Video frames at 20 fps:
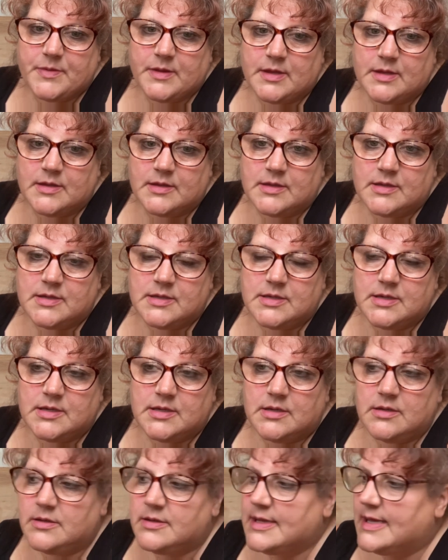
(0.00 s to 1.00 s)

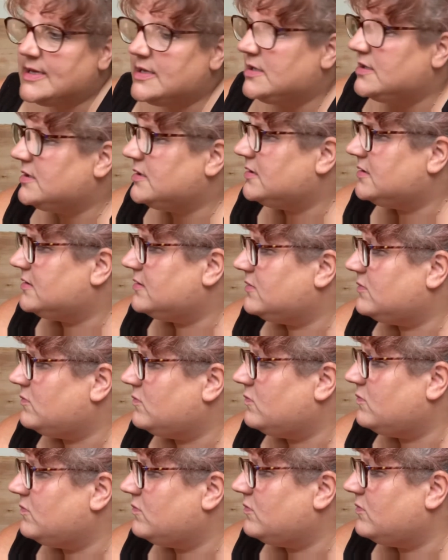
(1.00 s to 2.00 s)
then
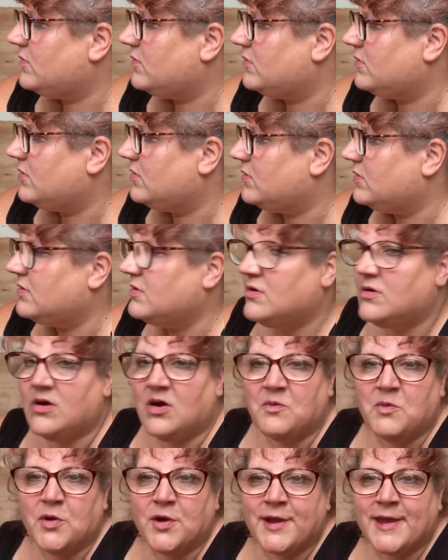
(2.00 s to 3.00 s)
I'll
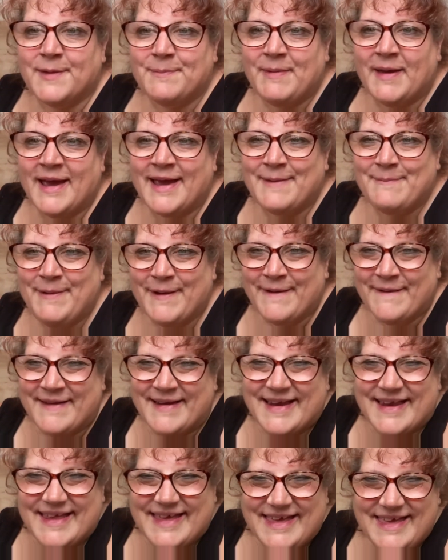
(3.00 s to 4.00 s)
work it back
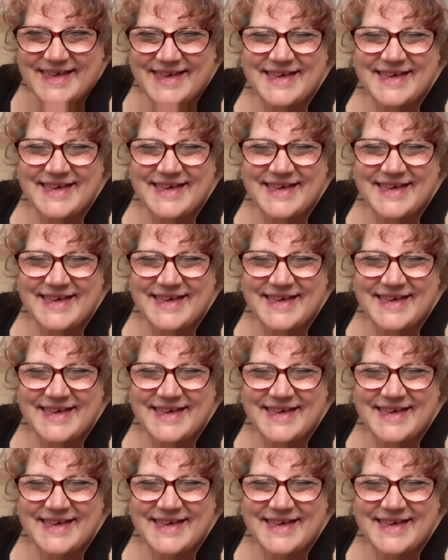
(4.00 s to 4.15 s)
apparently.